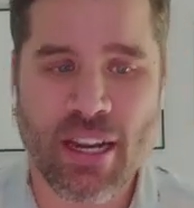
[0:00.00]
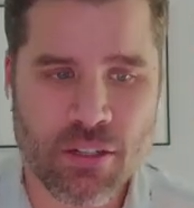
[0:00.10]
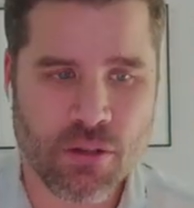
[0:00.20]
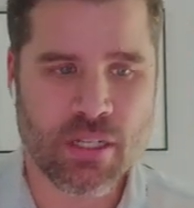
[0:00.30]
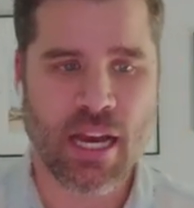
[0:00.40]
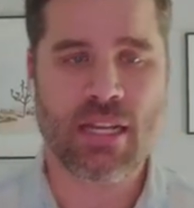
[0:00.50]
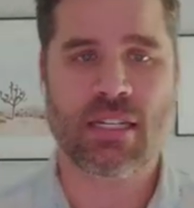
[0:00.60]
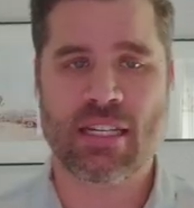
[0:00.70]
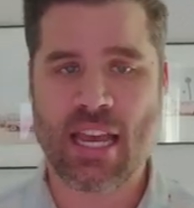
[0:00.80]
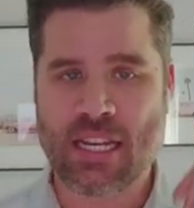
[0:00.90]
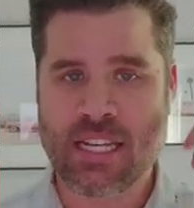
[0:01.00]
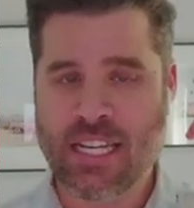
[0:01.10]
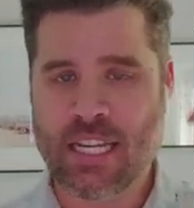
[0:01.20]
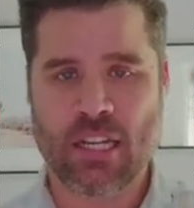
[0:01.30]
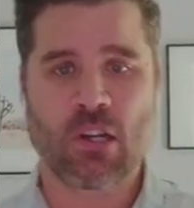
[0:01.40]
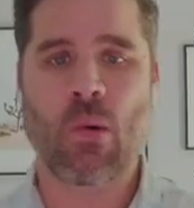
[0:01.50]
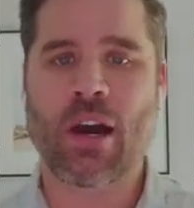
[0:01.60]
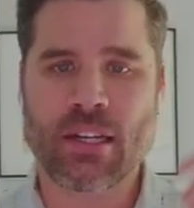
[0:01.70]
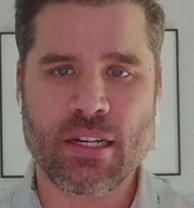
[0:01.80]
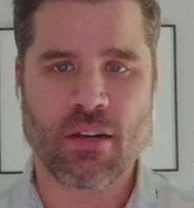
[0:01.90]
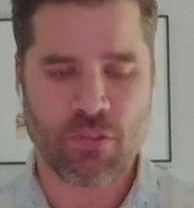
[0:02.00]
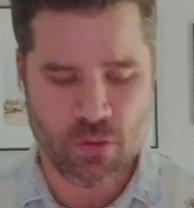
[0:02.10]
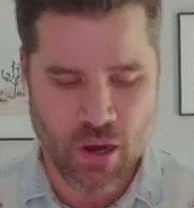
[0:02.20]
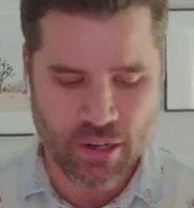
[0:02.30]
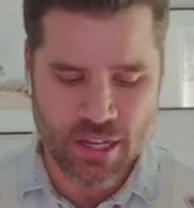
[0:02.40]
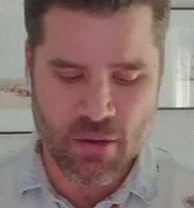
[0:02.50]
exercise to get quantity over quality.